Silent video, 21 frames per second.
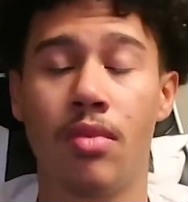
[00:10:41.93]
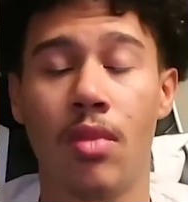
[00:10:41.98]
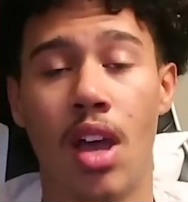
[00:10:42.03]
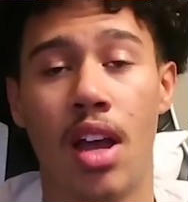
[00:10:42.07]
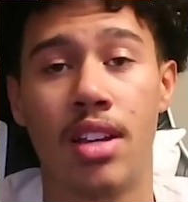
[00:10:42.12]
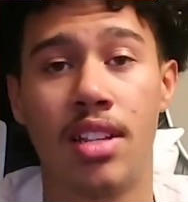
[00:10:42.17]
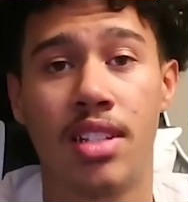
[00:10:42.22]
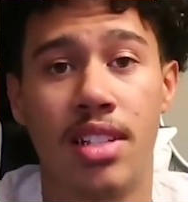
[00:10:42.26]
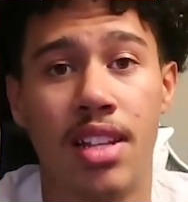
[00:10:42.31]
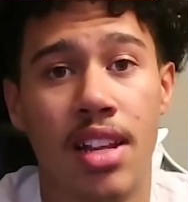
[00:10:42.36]

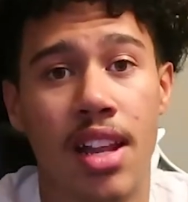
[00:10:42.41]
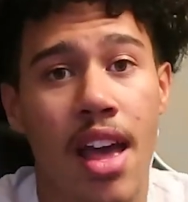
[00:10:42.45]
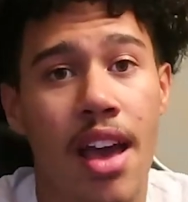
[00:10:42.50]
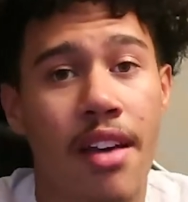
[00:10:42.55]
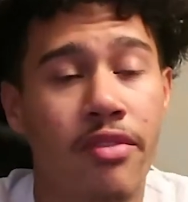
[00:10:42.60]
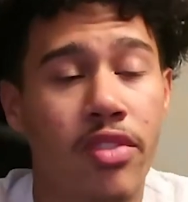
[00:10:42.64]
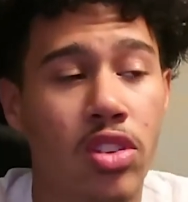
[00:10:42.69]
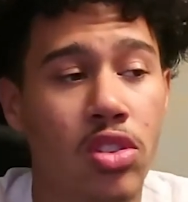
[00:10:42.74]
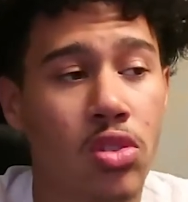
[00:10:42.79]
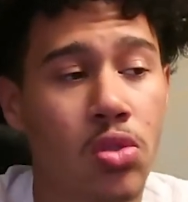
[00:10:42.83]
I just didn't
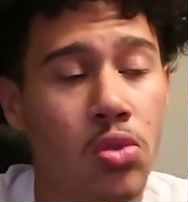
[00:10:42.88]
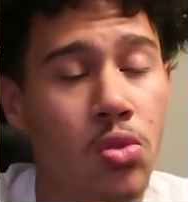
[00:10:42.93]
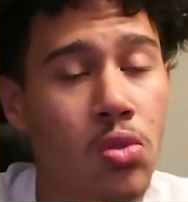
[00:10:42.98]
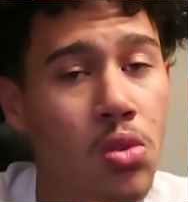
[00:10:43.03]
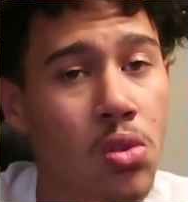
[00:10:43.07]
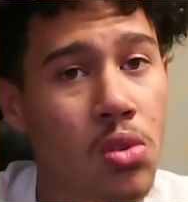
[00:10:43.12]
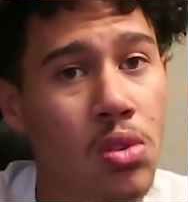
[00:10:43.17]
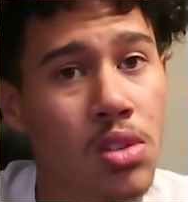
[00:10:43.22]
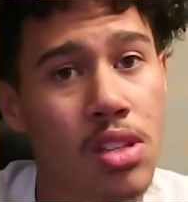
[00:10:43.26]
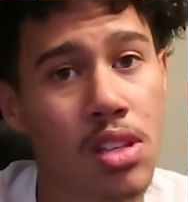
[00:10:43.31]
have the
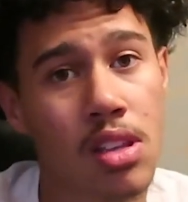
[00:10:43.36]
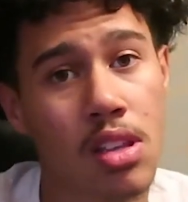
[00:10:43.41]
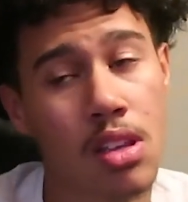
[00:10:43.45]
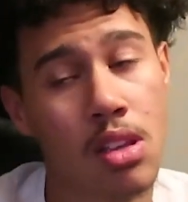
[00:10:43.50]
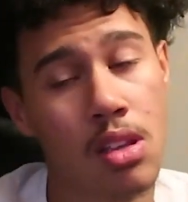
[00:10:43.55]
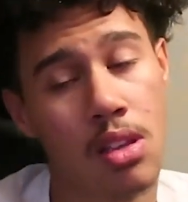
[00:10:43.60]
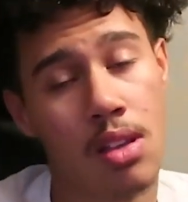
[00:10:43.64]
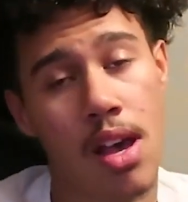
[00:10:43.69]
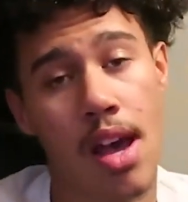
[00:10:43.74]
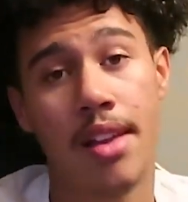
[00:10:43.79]
tools.
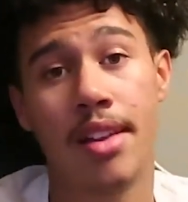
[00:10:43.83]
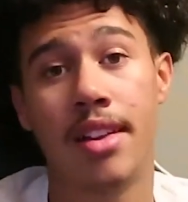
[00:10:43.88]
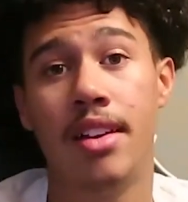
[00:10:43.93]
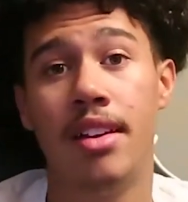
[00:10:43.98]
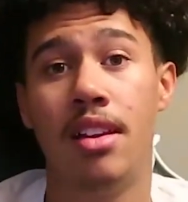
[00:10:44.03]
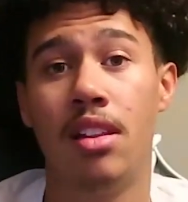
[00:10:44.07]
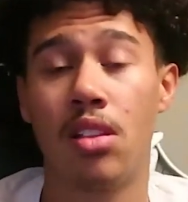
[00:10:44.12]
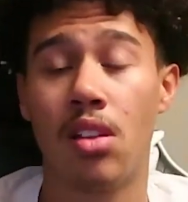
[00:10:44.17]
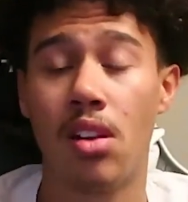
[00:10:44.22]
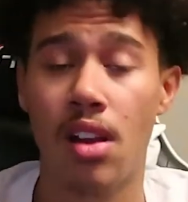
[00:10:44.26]
I
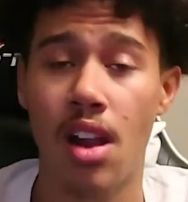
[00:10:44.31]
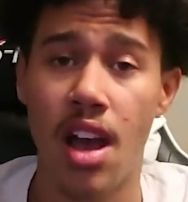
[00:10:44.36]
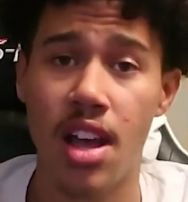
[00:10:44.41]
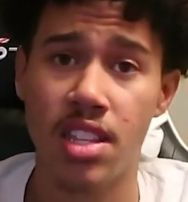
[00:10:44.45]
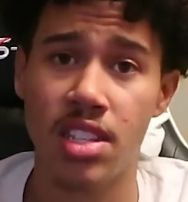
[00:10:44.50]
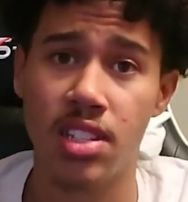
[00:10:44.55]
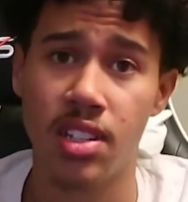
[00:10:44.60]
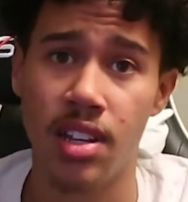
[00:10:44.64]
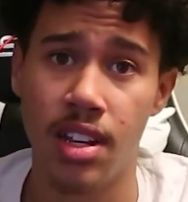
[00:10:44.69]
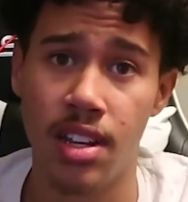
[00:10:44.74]
needed to learn how
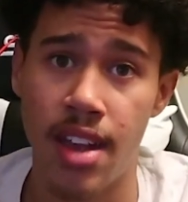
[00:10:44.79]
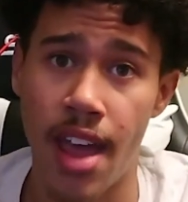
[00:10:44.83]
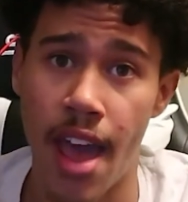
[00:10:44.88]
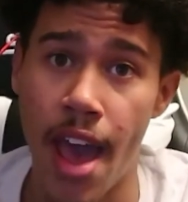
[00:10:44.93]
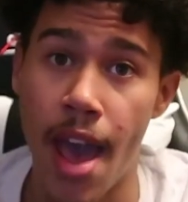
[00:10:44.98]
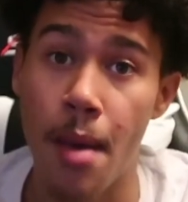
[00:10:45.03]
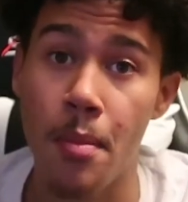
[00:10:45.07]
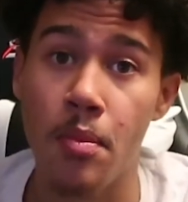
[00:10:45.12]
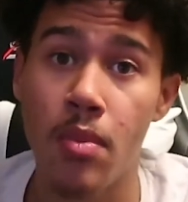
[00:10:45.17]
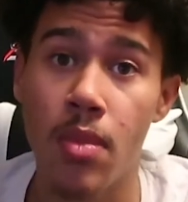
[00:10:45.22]
to
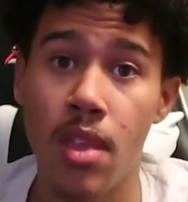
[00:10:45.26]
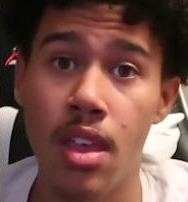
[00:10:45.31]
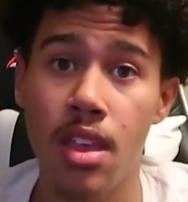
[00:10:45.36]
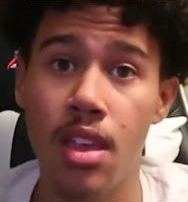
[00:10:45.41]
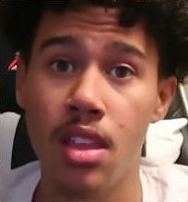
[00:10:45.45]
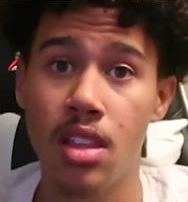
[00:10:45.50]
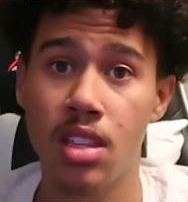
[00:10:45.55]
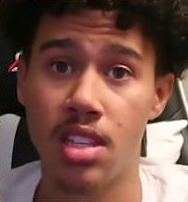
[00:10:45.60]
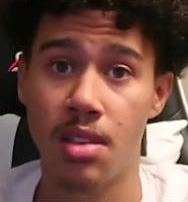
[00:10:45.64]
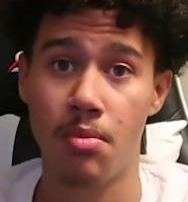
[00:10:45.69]
adapt,
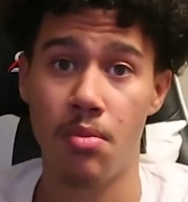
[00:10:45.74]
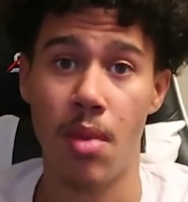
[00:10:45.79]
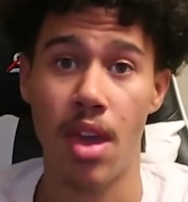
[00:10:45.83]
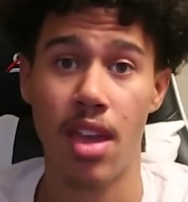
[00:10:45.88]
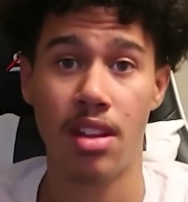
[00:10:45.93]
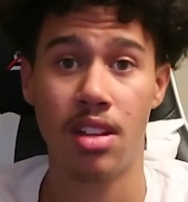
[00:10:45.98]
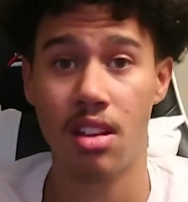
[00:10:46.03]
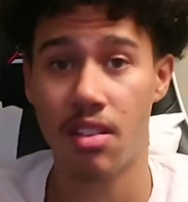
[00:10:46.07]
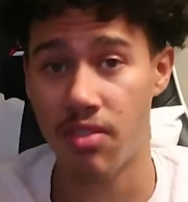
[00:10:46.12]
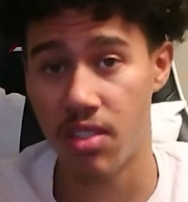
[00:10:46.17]
to
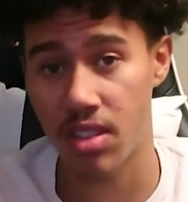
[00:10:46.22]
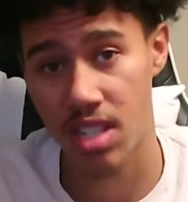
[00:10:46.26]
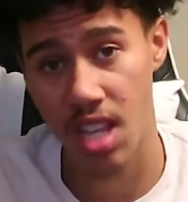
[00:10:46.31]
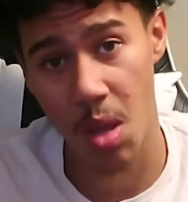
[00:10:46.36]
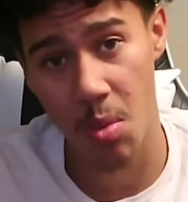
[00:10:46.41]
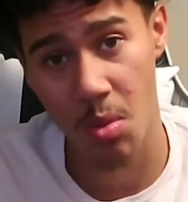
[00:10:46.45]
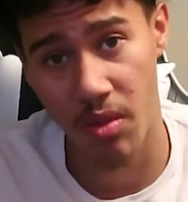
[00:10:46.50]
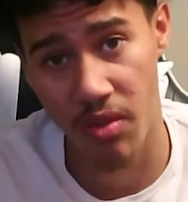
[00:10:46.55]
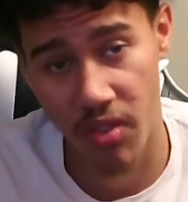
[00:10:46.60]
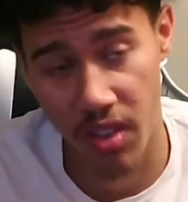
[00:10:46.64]
make different
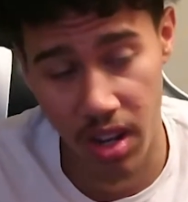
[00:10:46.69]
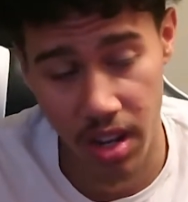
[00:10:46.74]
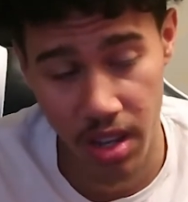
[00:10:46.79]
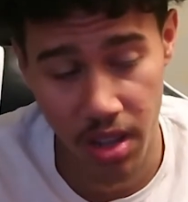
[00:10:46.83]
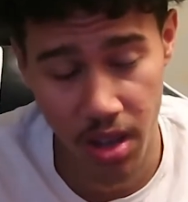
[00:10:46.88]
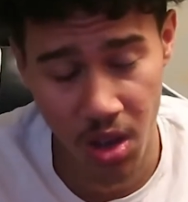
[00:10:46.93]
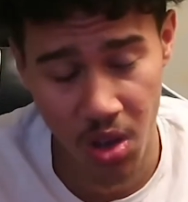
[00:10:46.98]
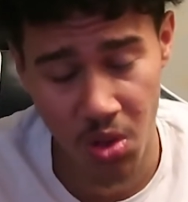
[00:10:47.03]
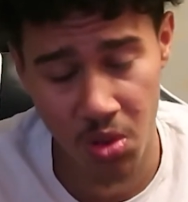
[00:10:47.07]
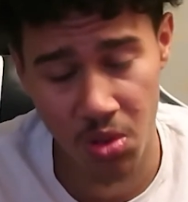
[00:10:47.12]
type of
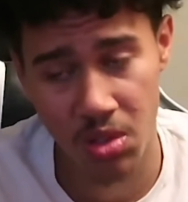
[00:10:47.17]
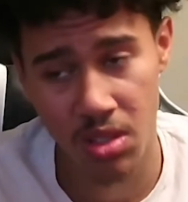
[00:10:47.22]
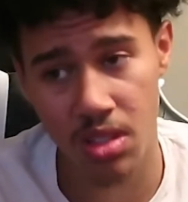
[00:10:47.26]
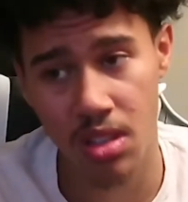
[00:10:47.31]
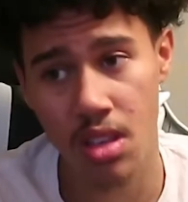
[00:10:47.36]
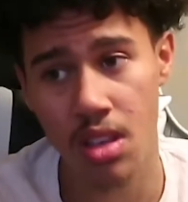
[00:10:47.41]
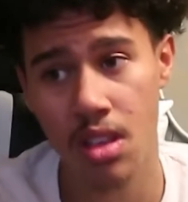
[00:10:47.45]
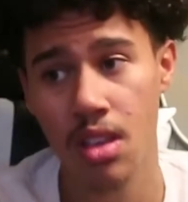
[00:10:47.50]
videos.